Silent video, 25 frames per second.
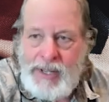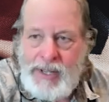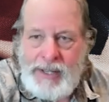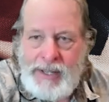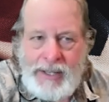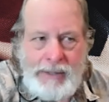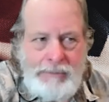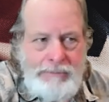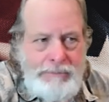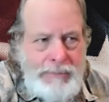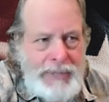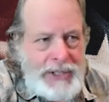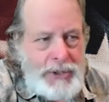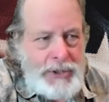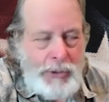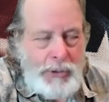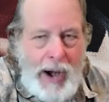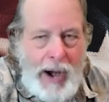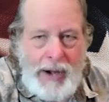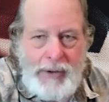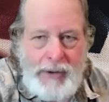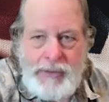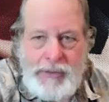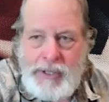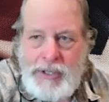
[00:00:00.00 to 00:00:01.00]
and Mitch
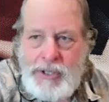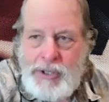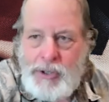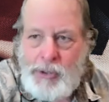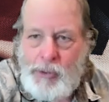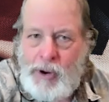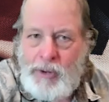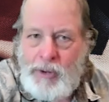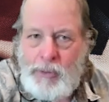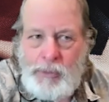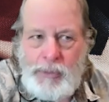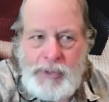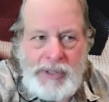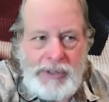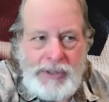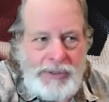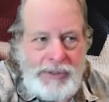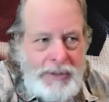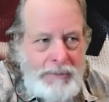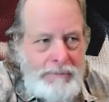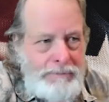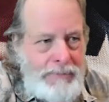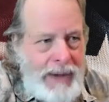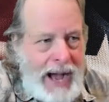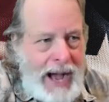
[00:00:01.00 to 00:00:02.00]
Ryder and the Detroit Wheels
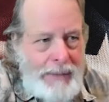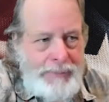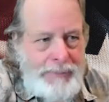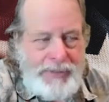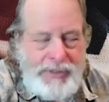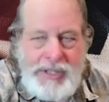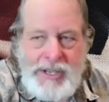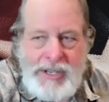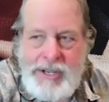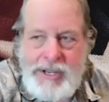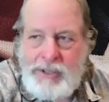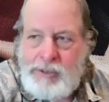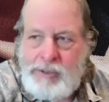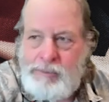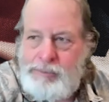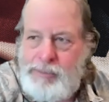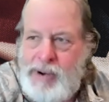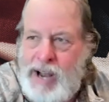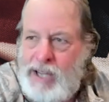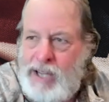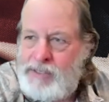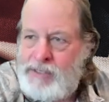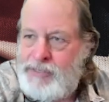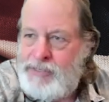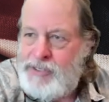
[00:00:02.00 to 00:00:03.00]
and Bob Seger and
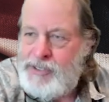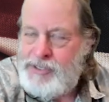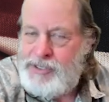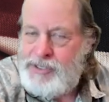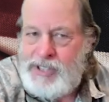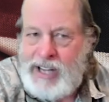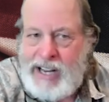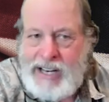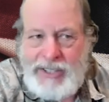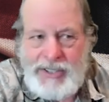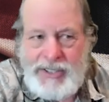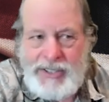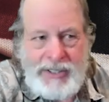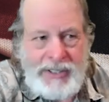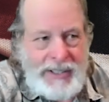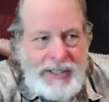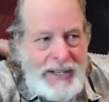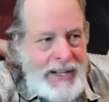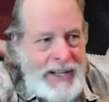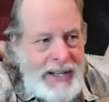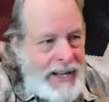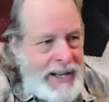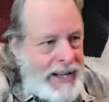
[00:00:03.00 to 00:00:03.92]
Brownsville Station